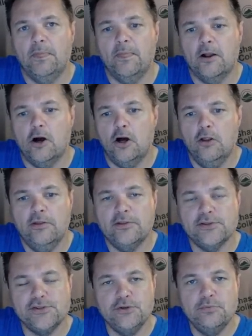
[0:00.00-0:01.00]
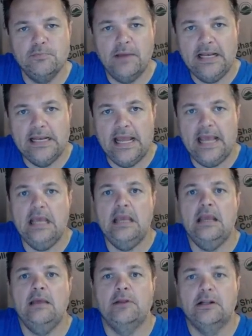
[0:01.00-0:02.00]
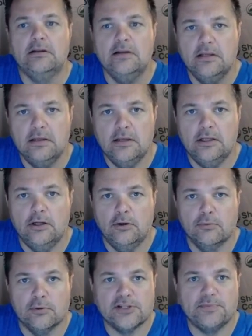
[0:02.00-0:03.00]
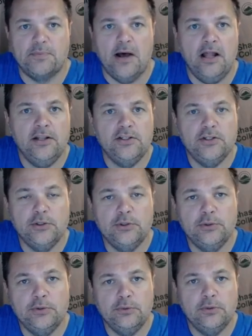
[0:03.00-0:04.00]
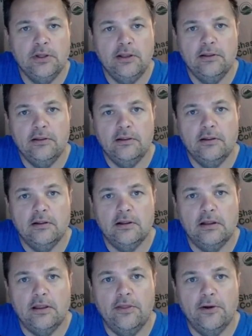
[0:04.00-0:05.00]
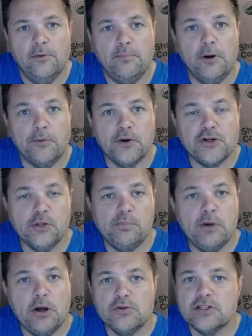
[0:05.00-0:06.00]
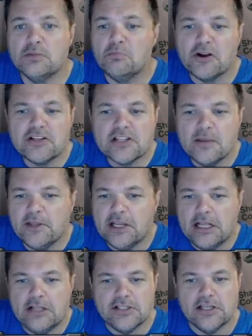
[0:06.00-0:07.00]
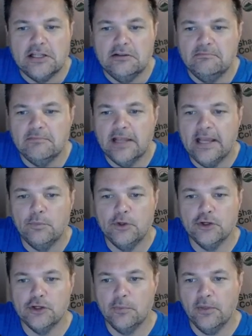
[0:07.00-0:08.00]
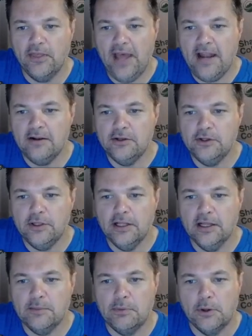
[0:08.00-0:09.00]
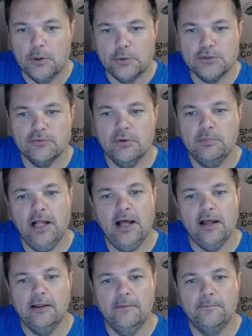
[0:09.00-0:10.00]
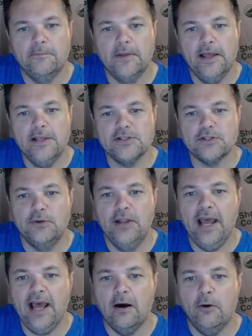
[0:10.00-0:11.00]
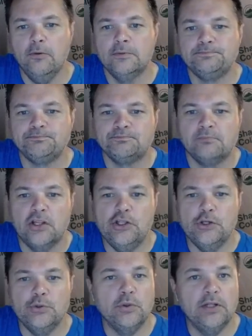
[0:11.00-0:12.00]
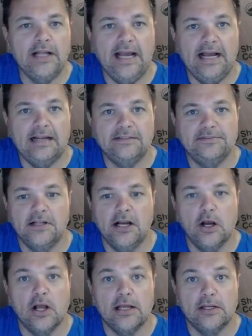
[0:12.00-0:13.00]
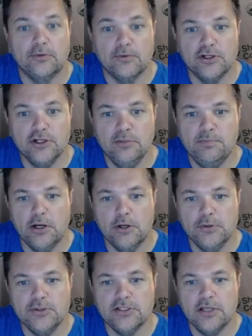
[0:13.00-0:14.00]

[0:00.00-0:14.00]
Call the student by name, and respond to their original post and bring something else in. Okay, and when you're done with that, you click Post Reply. Okay, so now you will have an original post,